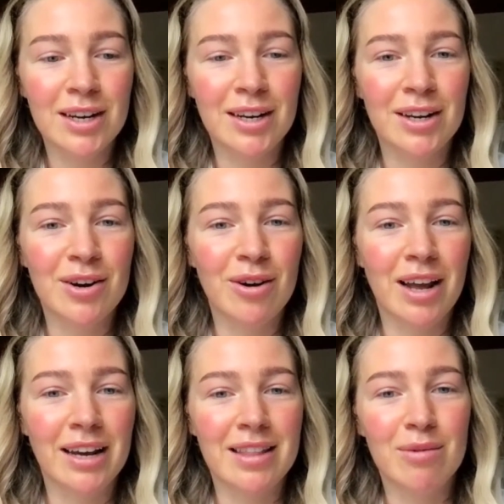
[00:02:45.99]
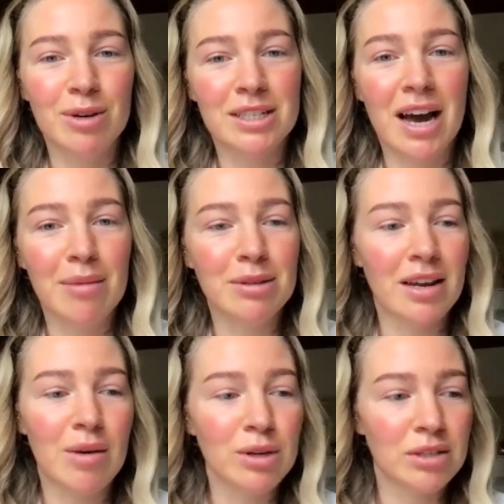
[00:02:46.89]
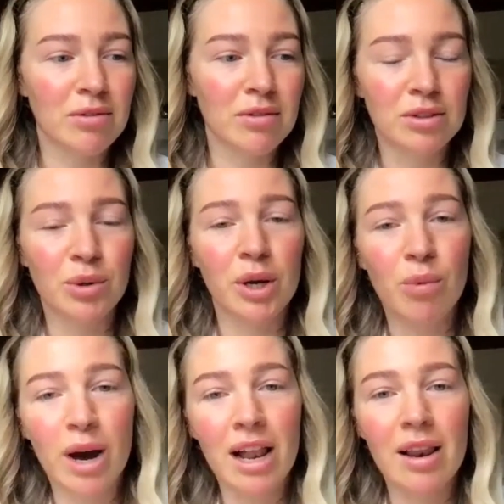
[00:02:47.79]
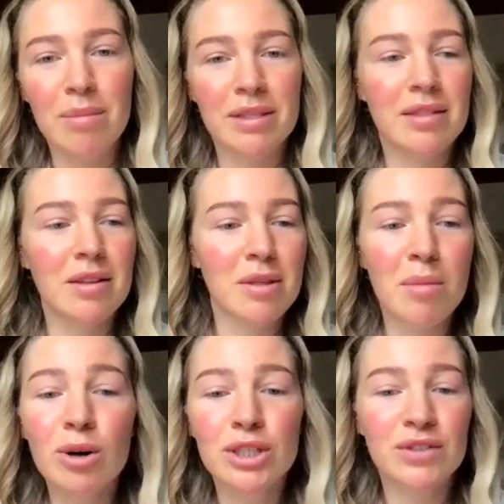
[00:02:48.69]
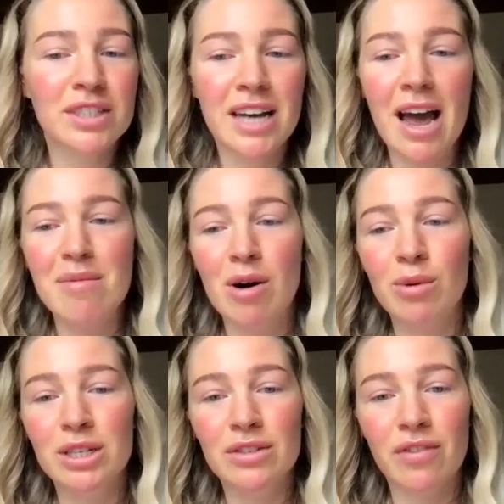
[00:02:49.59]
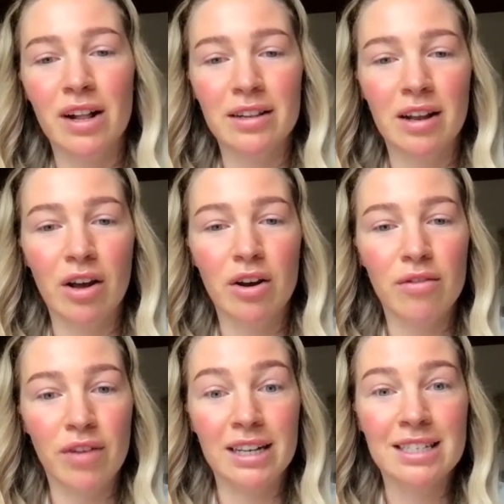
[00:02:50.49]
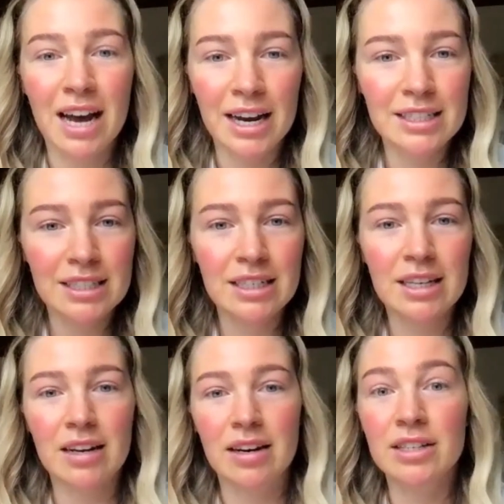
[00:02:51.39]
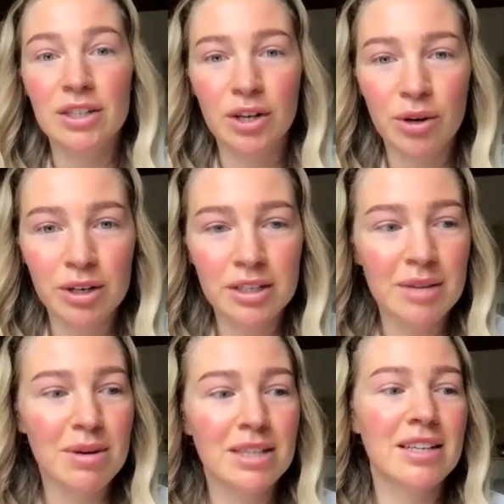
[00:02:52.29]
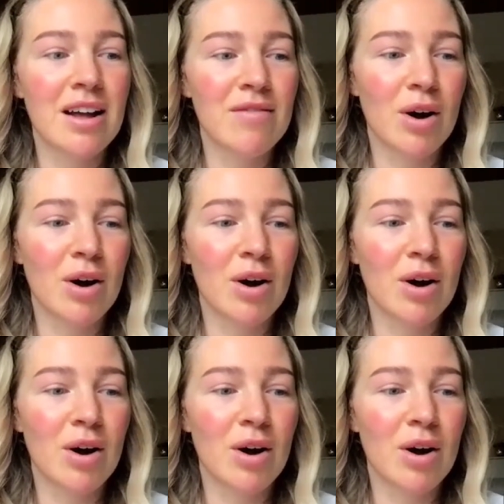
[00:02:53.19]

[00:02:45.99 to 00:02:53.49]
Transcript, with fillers: you know, like there were times that I was doing well, but the most of the time I always felt a lot of anxiety and insecurity in myself.